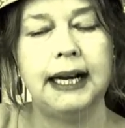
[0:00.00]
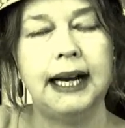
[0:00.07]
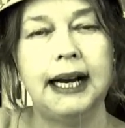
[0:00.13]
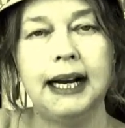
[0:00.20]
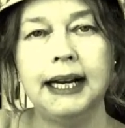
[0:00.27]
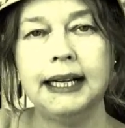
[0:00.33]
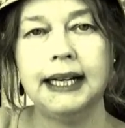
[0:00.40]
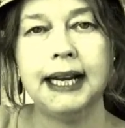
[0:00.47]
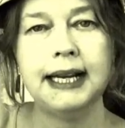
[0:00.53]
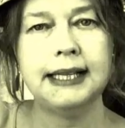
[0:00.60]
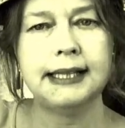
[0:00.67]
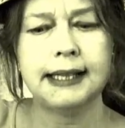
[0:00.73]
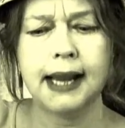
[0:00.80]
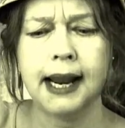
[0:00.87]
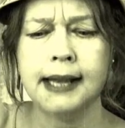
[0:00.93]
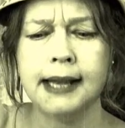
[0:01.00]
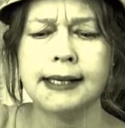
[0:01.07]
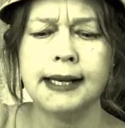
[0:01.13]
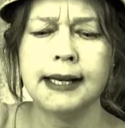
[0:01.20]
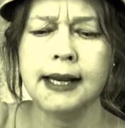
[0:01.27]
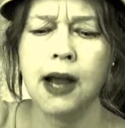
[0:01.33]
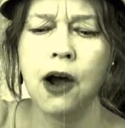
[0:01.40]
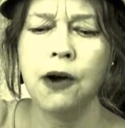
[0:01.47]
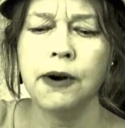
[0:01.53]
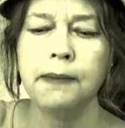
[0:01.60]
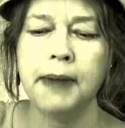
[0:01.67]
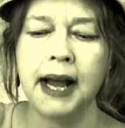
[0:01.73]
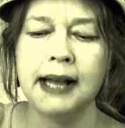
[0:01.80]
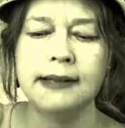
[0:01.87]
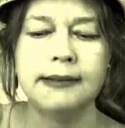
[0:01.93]
I can't scarcely call to
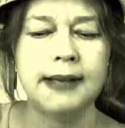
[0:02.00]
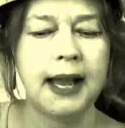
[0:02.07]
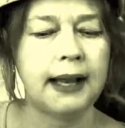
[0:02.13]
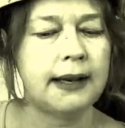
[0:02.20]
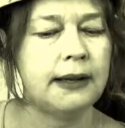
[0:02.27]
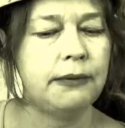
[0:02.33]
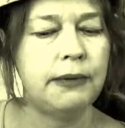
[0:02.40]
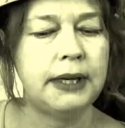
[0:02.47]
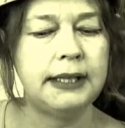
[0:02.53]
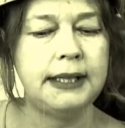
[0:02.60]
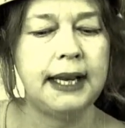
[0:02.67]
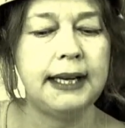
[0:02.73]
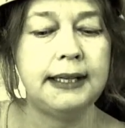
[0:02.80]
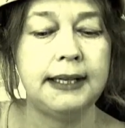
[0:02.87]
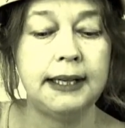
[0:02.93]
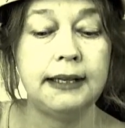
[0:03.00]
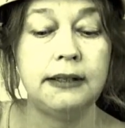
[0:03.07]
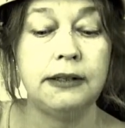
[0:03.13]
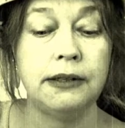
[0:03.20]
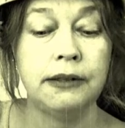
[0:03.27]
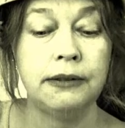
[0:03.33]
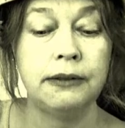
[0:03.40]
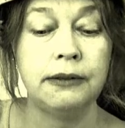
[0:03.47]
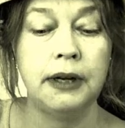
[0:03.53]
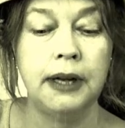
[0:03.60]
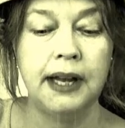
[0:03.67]
mind exactly what they did do,